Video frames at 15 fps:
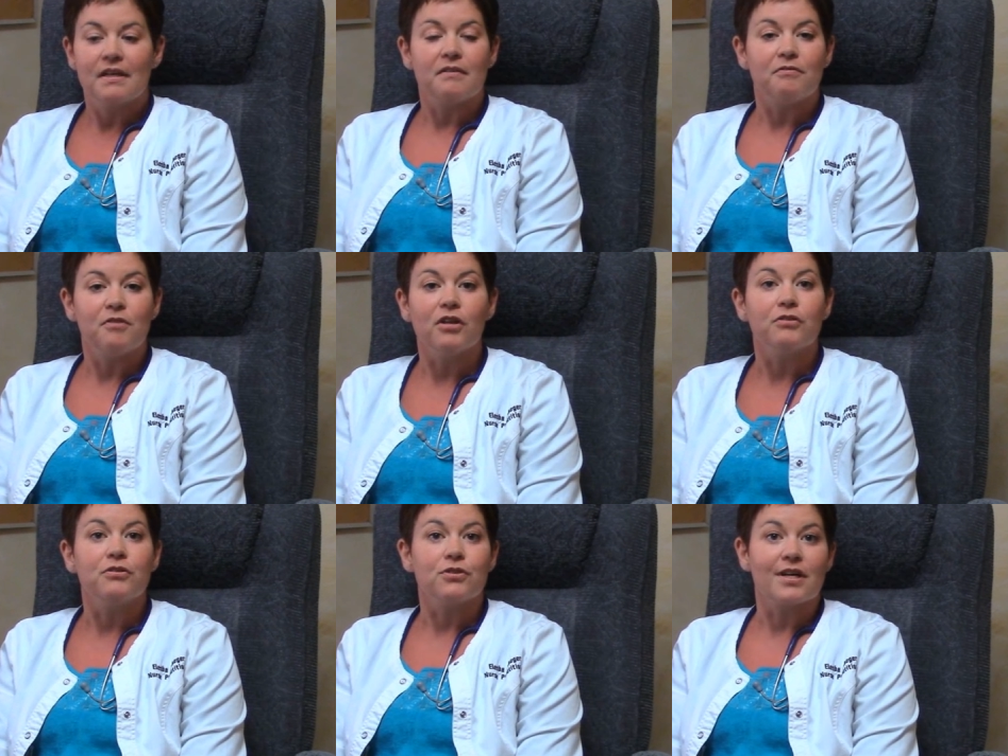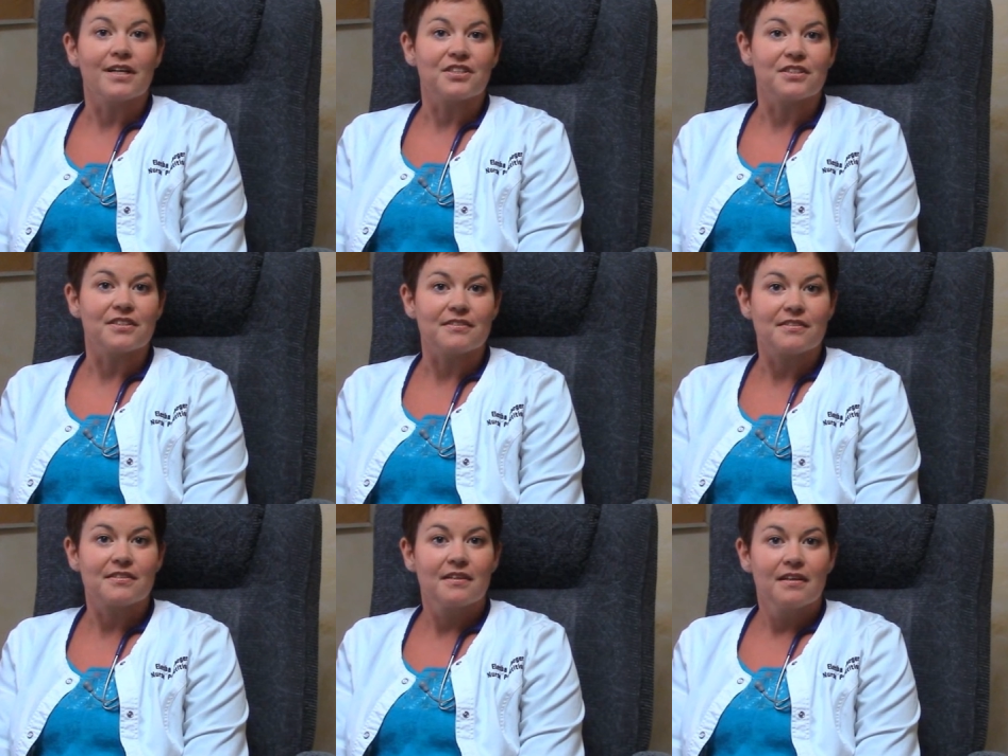follow
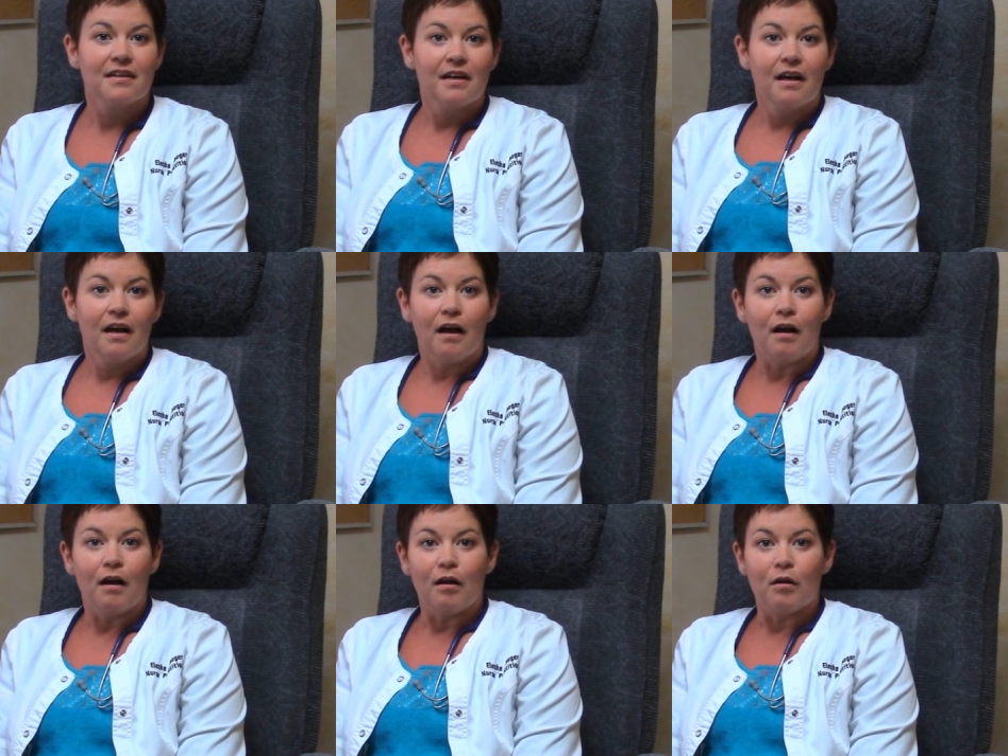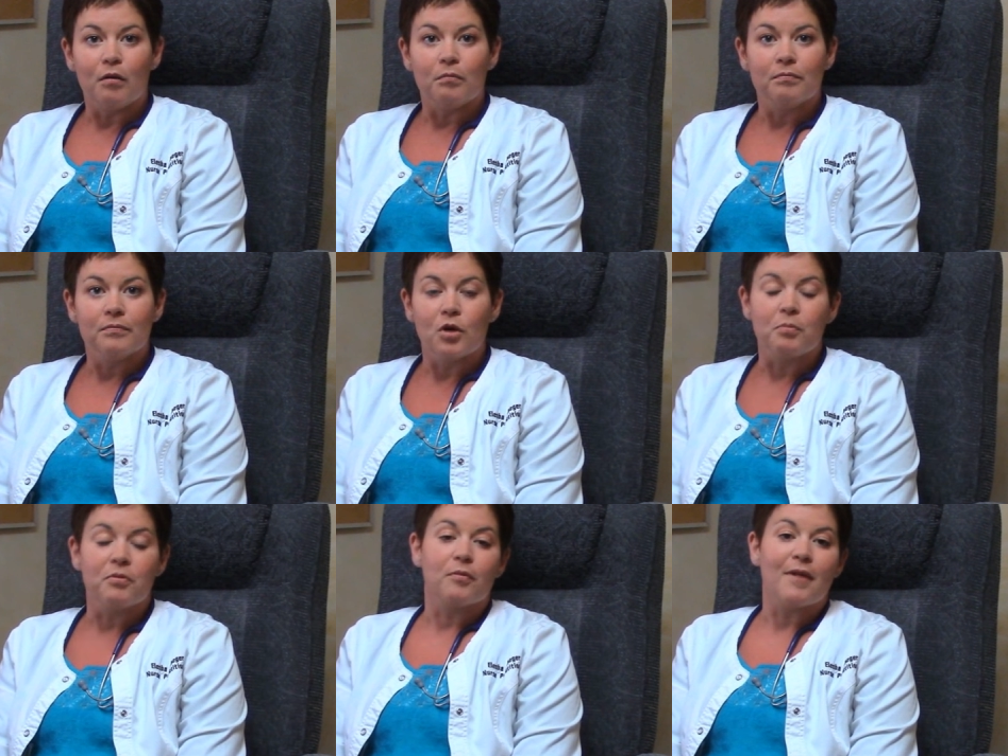directions,
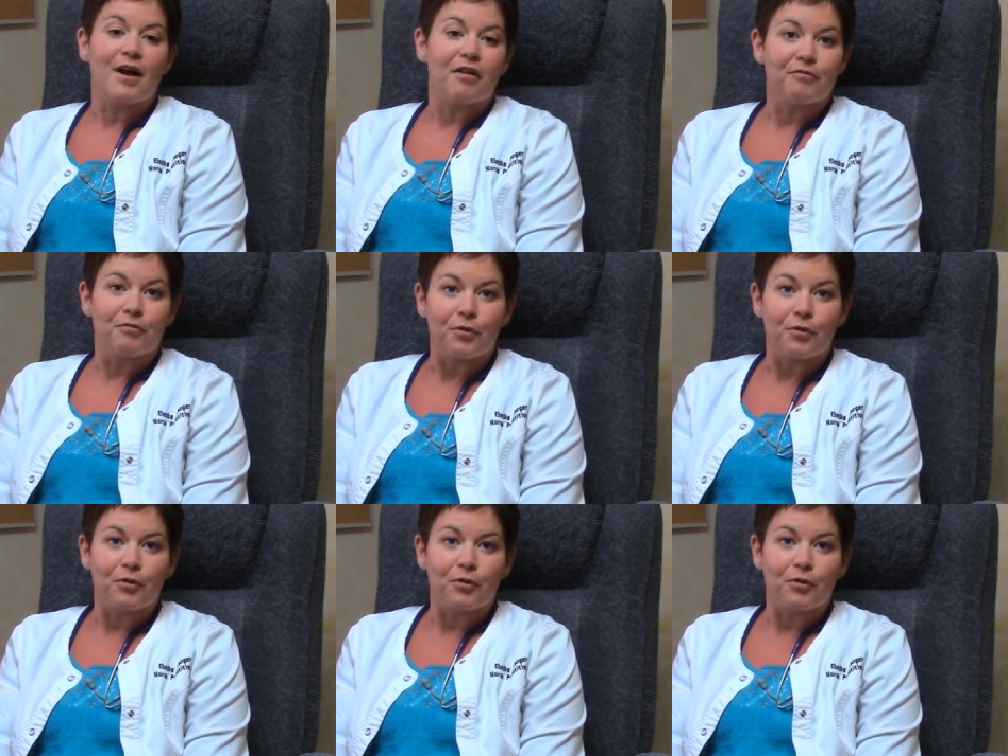open their mouth for